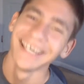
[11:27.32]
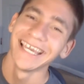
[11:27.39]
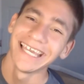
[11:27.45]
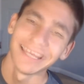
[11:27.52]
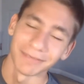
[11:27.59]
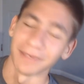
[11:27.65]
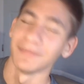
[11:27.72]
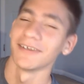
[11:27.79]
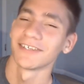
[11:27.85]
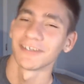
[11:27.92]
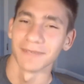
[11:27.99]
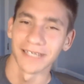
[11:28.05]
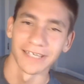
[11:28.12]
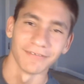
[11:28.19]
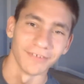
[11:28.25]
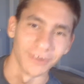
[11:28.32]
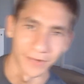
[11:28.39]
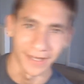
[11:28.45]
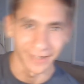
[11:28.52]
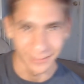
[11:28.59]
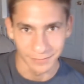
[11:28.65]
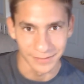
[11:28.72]
maybe I should make a video on
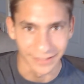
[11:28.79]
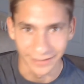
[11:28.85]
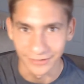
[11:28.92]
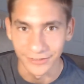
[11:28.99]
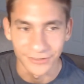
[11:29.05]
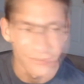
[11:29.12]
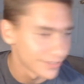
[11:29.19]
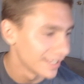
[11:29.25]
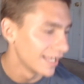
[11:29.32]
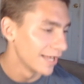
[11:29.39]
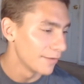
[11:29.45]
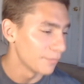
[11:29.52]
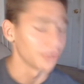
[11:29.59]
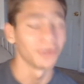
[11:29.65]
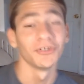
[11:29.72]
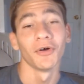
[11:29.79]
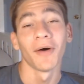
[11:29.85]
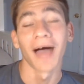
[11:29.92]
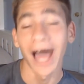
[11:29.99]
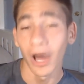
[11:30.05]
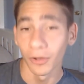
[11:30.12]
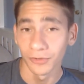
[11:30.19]
how to speak English, but you'll know
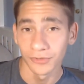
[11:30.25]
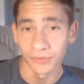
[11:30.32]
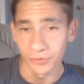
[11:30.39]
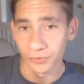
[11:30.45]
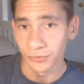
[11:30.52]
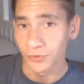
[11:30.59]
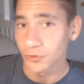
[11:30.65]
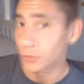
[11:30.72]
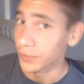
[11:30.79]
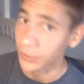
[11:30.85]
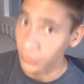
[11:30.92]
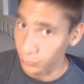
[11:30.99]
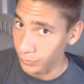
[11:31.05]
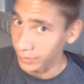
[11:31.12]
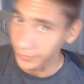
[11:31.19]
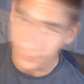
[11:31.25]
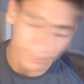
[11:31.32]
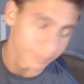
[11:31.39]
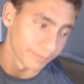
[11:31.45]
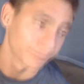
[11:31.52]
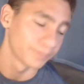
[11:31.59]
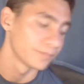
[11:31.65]
how to treat her right
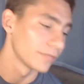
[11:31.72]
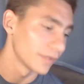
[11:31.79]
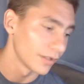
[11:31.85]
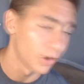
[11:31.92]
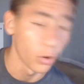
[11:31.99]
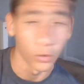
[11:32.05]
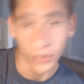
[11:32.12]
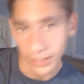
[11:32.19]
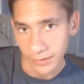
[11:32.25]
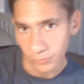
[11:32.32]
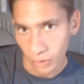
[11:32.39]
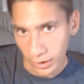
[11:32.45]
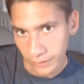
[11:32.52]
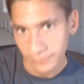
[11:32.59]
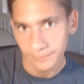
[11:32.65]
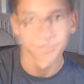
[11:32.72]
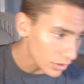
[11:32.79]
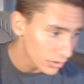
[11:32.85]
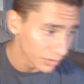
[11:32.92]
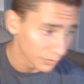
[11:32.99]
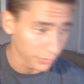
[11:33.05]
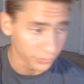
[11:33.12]
or him right.
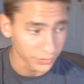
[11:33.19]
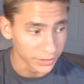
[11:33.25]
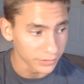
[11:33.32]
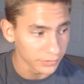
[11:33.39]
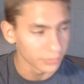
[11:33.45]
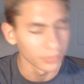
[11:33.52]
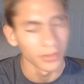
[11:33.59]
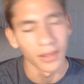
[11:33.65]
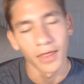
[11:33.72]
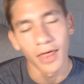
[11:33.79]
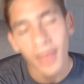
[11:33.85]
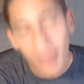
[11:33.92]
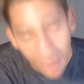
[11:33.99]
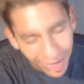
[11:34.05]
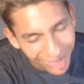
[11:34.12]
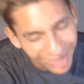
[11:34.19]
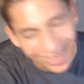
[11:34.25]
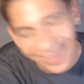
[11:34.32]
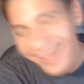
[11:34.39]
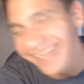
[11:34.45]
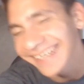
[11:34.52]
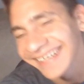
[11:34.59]
Number 3,
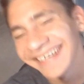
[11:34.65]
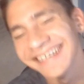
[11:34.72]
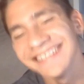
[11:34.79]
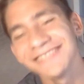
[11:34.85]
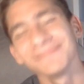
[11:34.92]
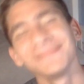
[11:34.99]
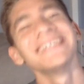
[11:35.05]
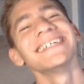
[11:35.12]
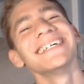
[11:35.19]
I can't speak